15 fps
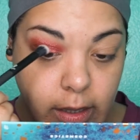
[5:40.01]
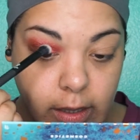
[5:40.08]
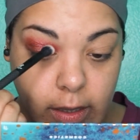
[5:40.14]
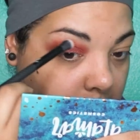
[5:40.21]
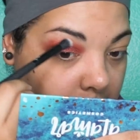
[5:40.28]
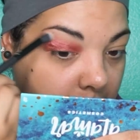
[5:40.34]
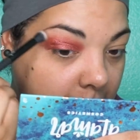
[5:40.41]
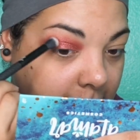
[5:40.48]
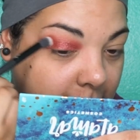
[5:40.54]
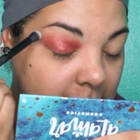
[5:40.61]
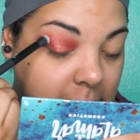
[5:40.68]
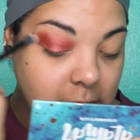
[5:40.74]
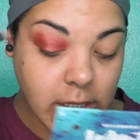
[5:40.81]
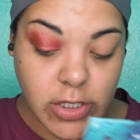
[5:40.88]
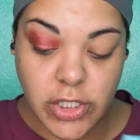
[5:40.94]
Okay, I
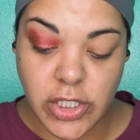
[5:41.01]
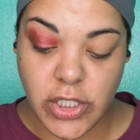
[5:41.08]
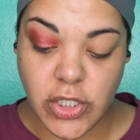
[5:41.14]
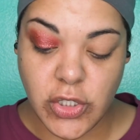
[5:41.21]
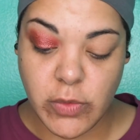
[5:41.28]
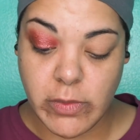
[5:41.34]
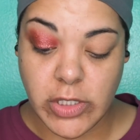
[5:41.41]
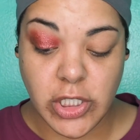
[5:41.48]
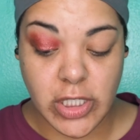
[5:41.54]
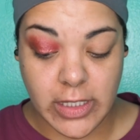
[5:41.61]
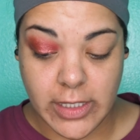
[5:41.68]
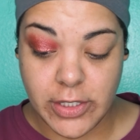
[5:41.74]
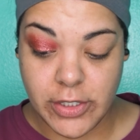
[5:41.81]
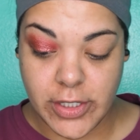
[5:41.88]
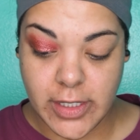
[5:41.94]
guess there's just too much
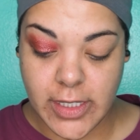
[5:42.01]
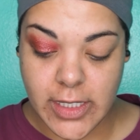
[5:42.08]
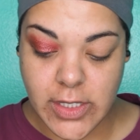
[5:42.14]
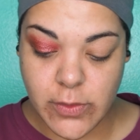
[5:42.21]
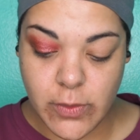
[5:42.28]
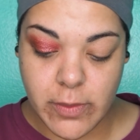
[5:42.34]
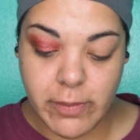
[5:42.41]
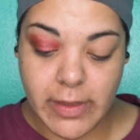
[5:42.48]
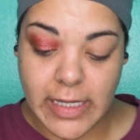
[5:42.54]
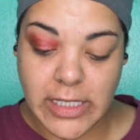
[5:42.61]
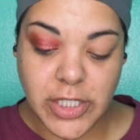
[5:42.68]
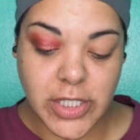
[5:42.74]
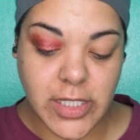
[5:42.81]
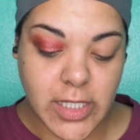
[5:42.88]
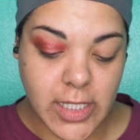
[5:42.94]
glitter in this one, but I
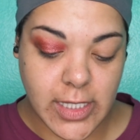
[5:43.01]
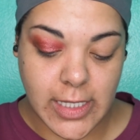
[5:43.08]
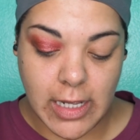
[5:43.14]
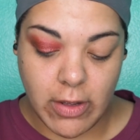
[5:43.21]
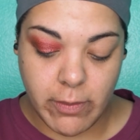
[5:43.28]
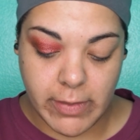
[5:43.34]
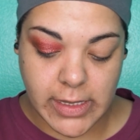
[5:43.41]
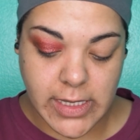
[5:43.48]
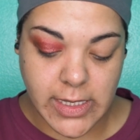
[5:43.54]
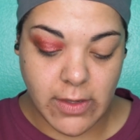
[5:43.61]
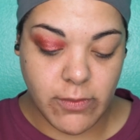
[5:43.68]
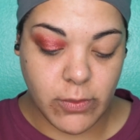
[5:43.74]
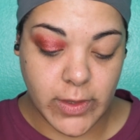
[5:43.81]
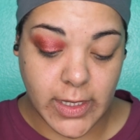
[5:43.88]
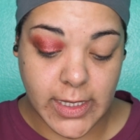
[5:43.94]
just couldn't help
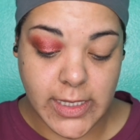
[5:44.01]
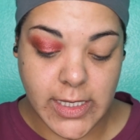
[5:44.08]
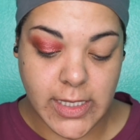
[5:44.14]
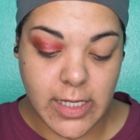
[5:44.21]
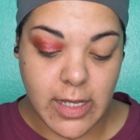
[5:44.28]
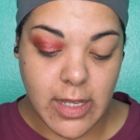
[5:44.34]
myself with this,